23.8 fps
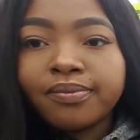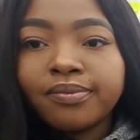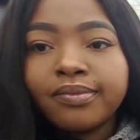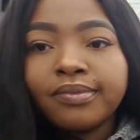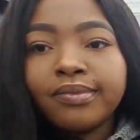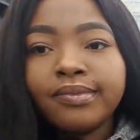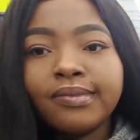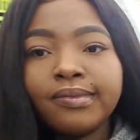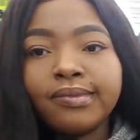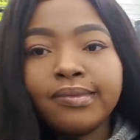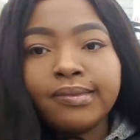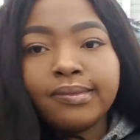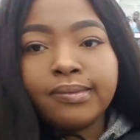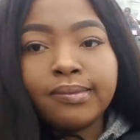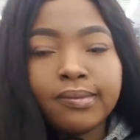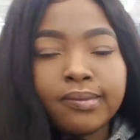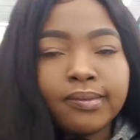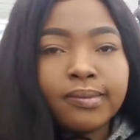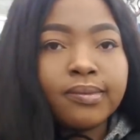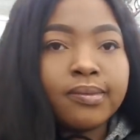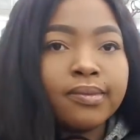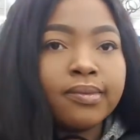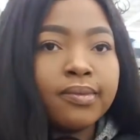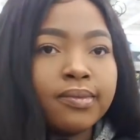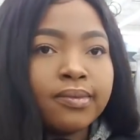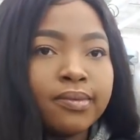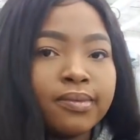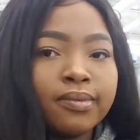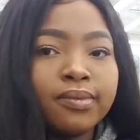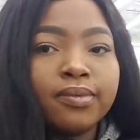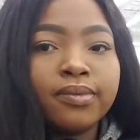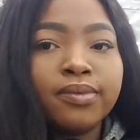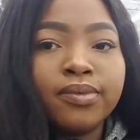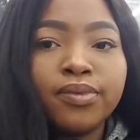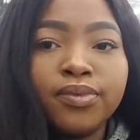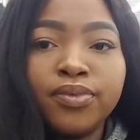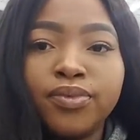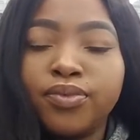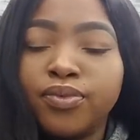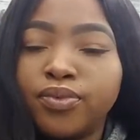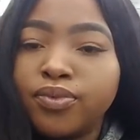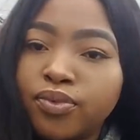Nothing is said.